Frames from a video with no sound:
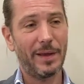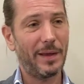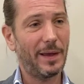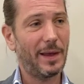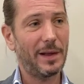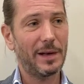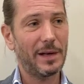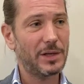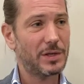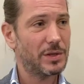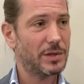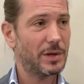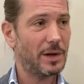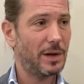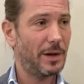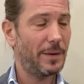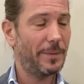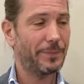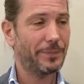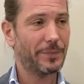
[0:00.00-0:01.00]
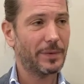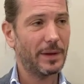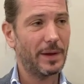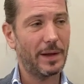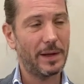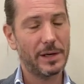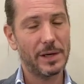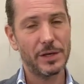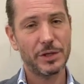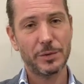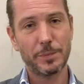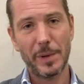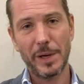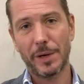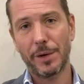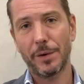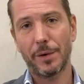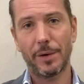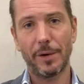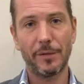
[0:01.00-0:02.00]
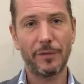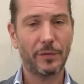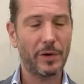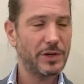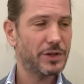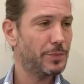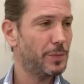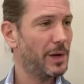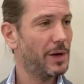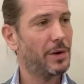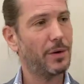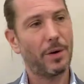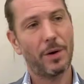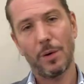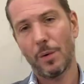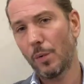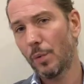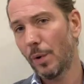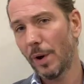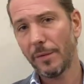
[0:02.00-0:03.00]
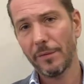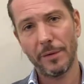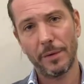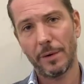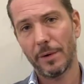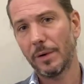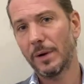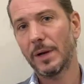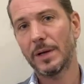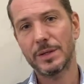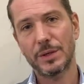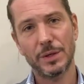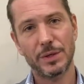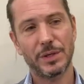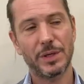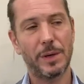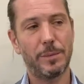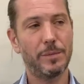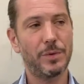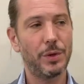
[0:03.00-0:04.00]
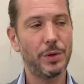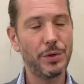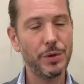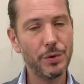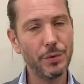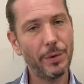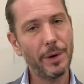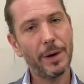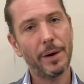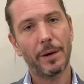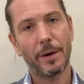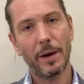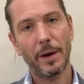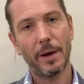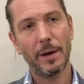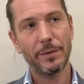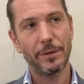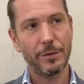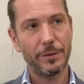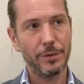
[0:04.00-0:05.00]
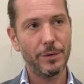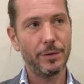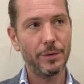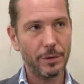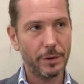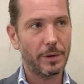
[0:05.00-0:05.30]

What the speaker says: English speaker, French speaker, whoever, is the same. The new era, the new